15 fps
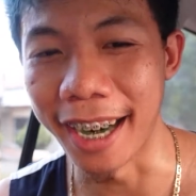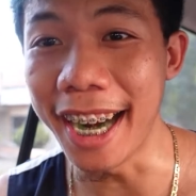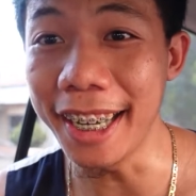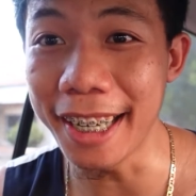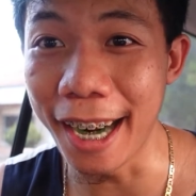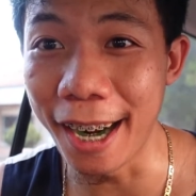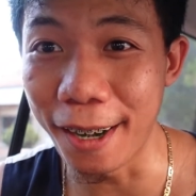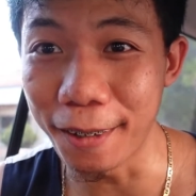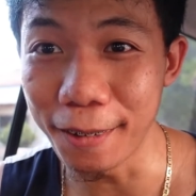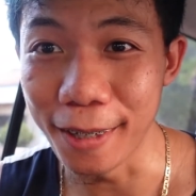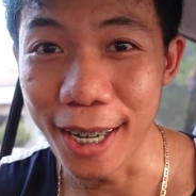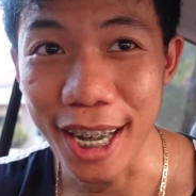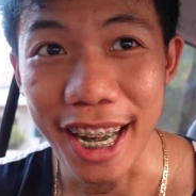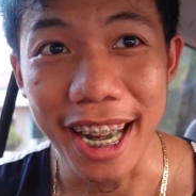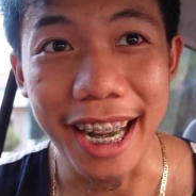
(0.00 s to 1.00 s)
Right now,
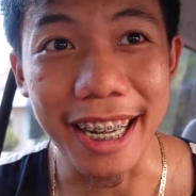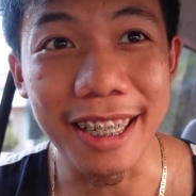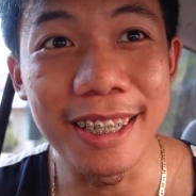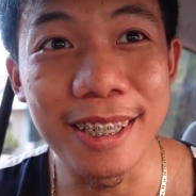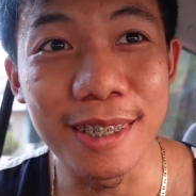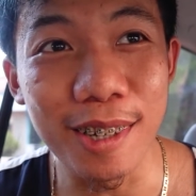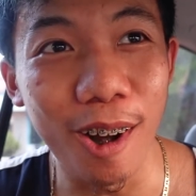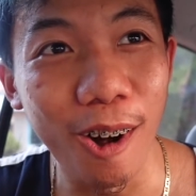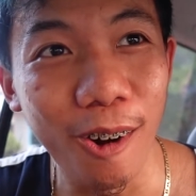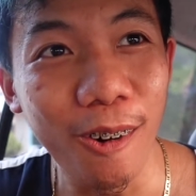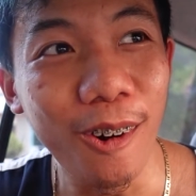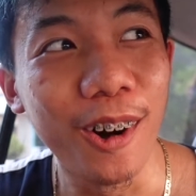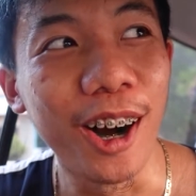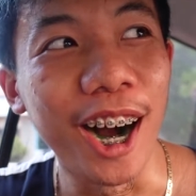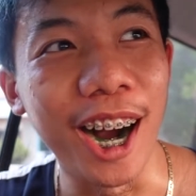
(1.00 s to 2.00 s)
it's
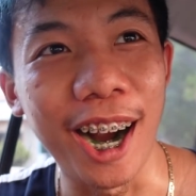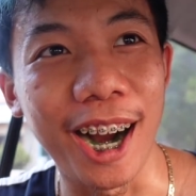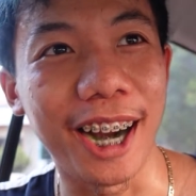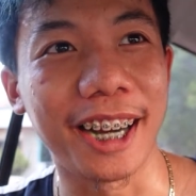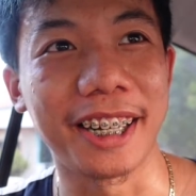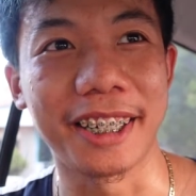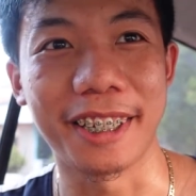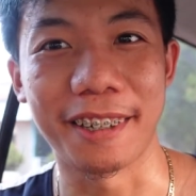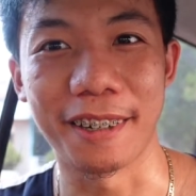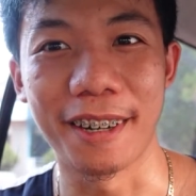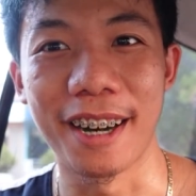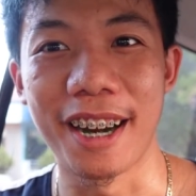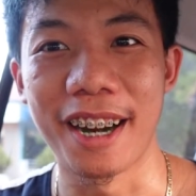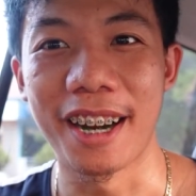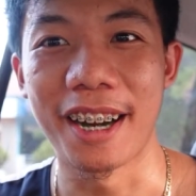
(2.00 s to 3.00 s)
so hot in here.
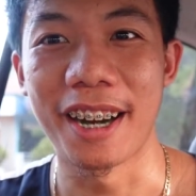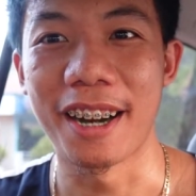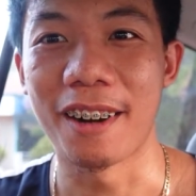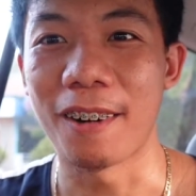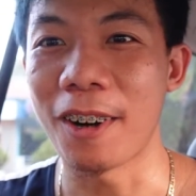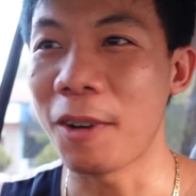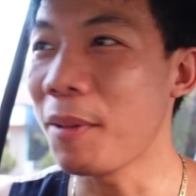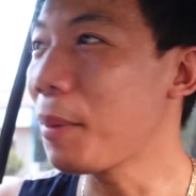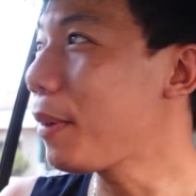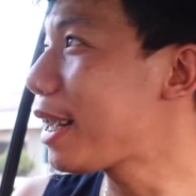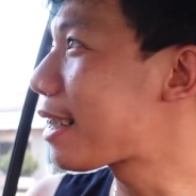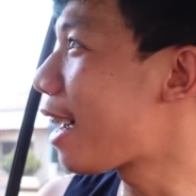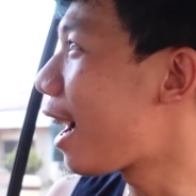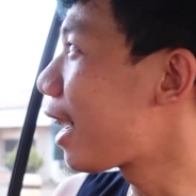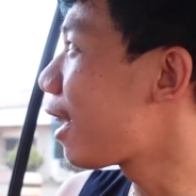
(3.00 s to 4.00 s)
Or maybe
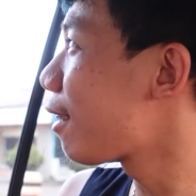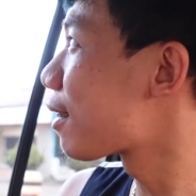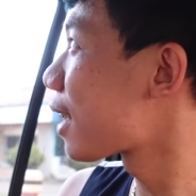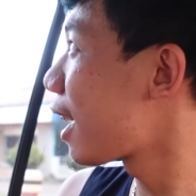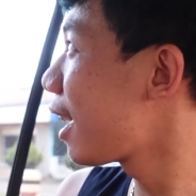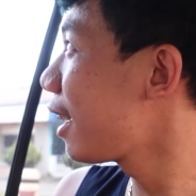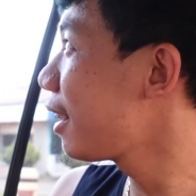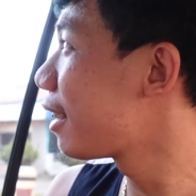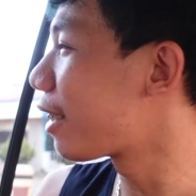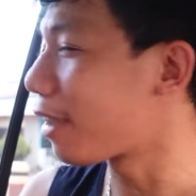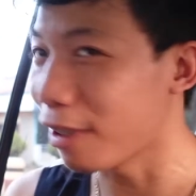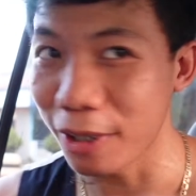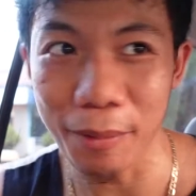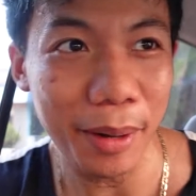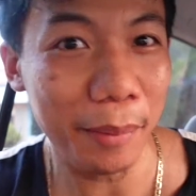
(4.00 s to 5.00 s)
it's hot outside,
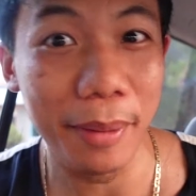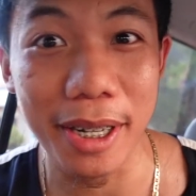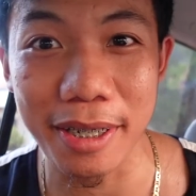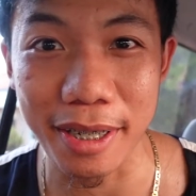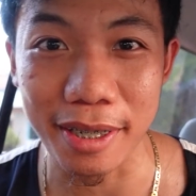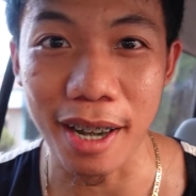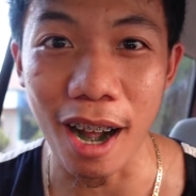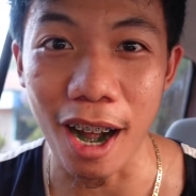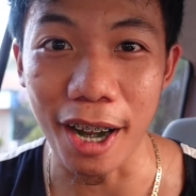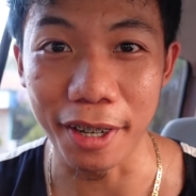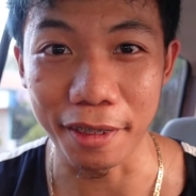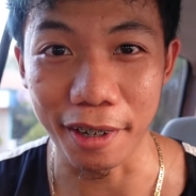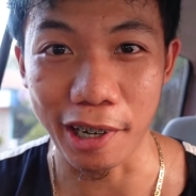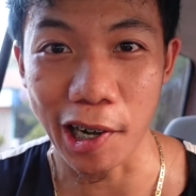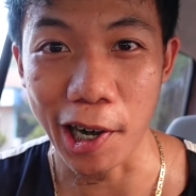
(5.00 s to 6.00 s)
or maybe it's just hot in
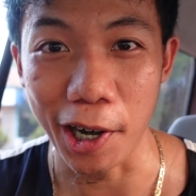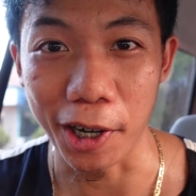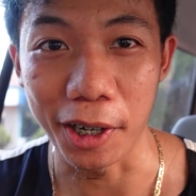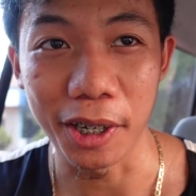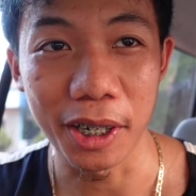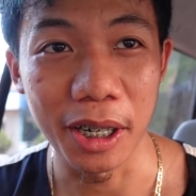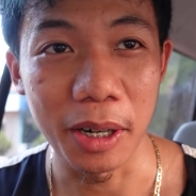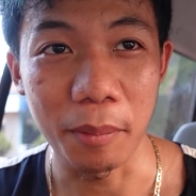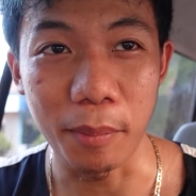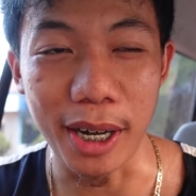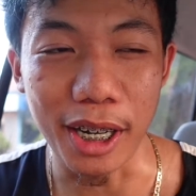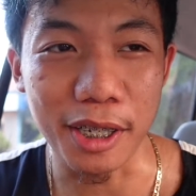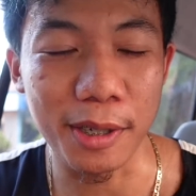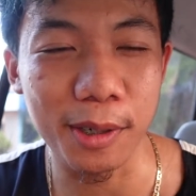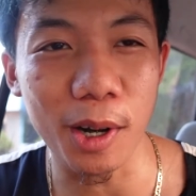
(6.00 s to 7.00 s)
the car.
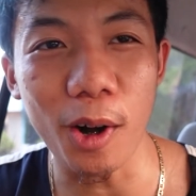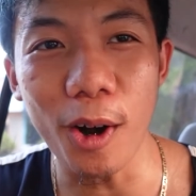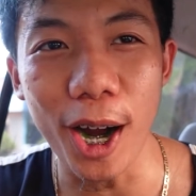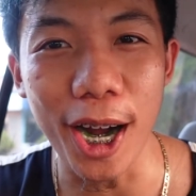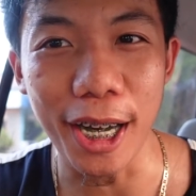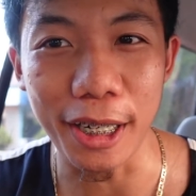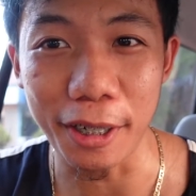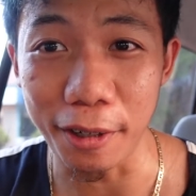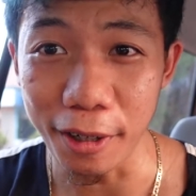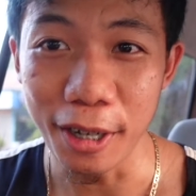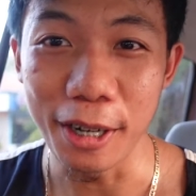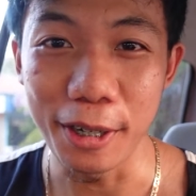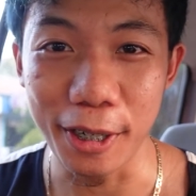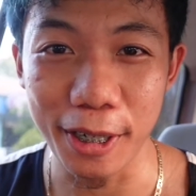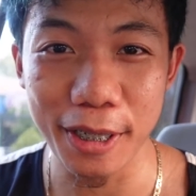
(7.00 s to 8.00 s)
But it's so hot in here,
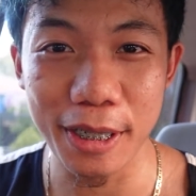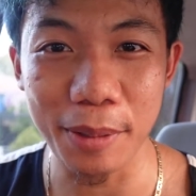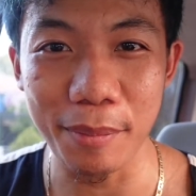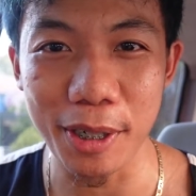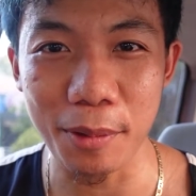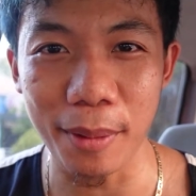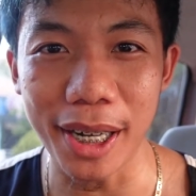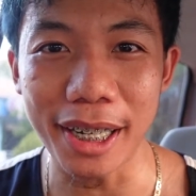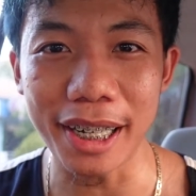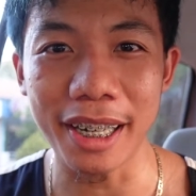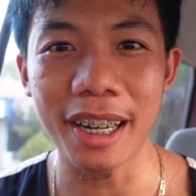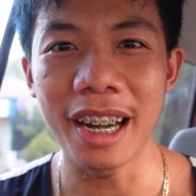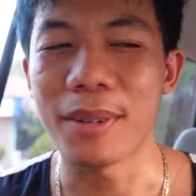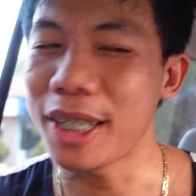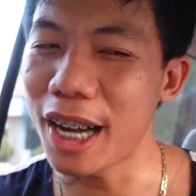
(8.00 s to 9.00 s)
you can see me
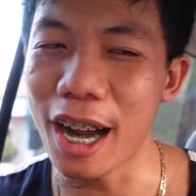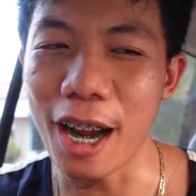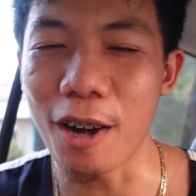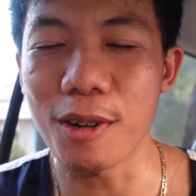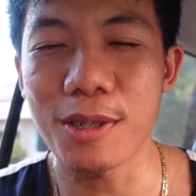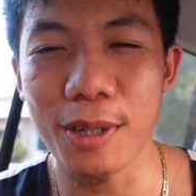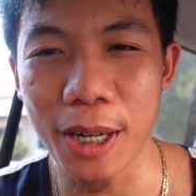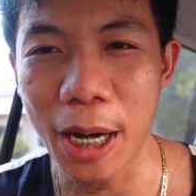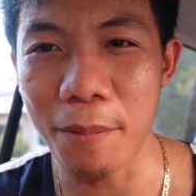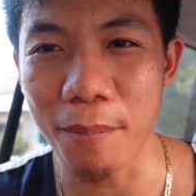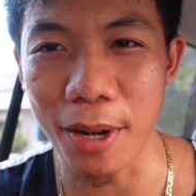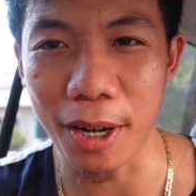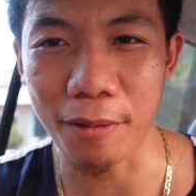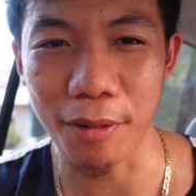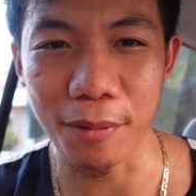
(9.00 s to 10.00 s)
sweating. But yeah, I also came
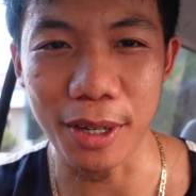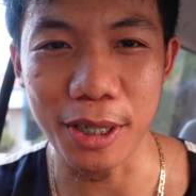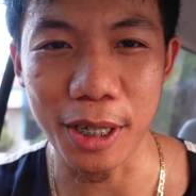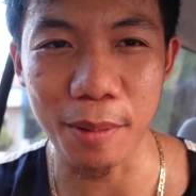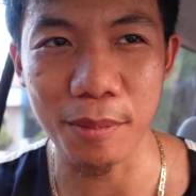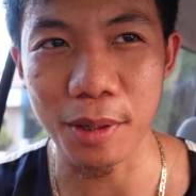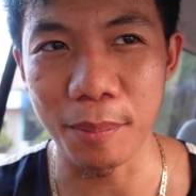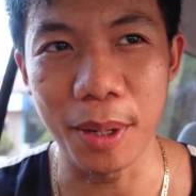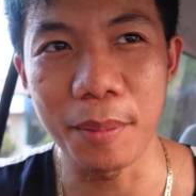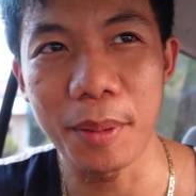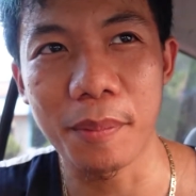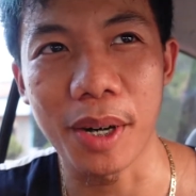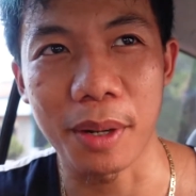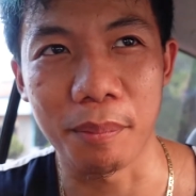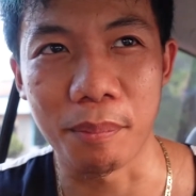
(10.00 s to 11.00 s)
back from the gym, so maybe
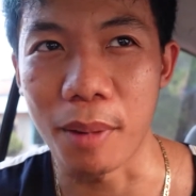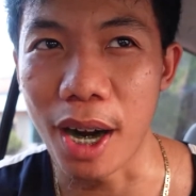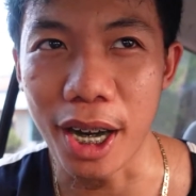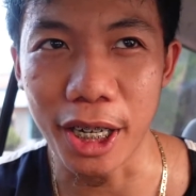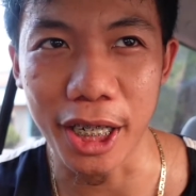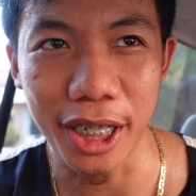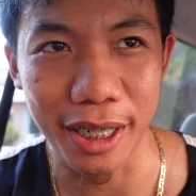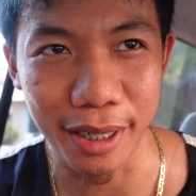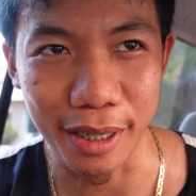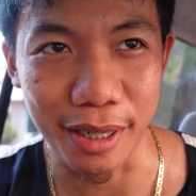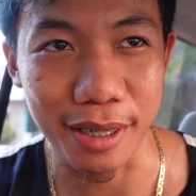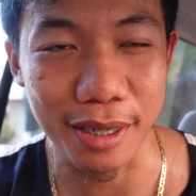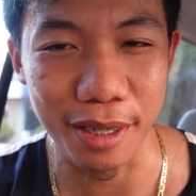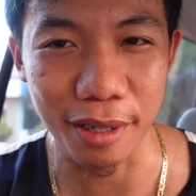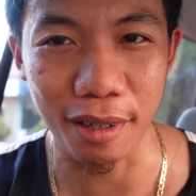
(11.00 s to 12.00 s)
my body heat
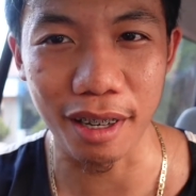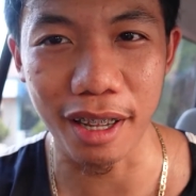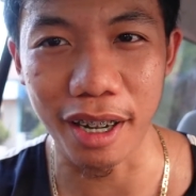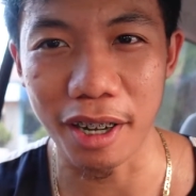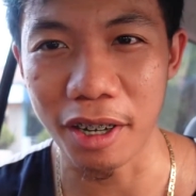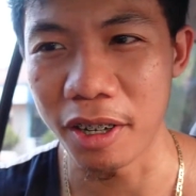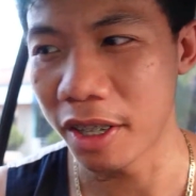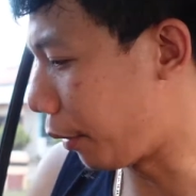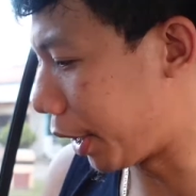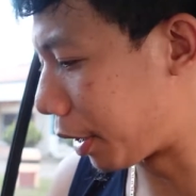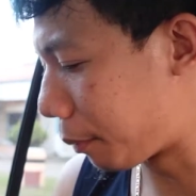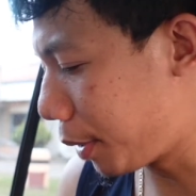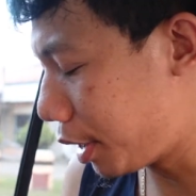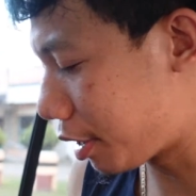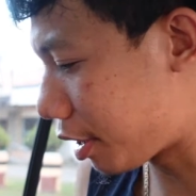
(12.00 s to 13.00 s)
is still there. Wait,
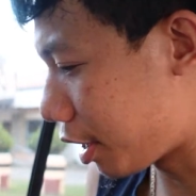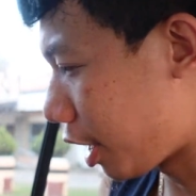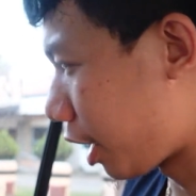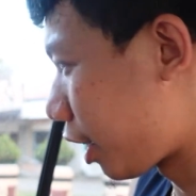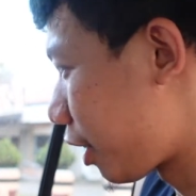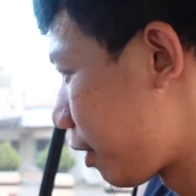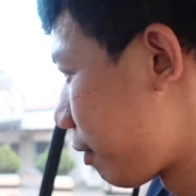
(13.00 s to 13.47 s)
let me just check.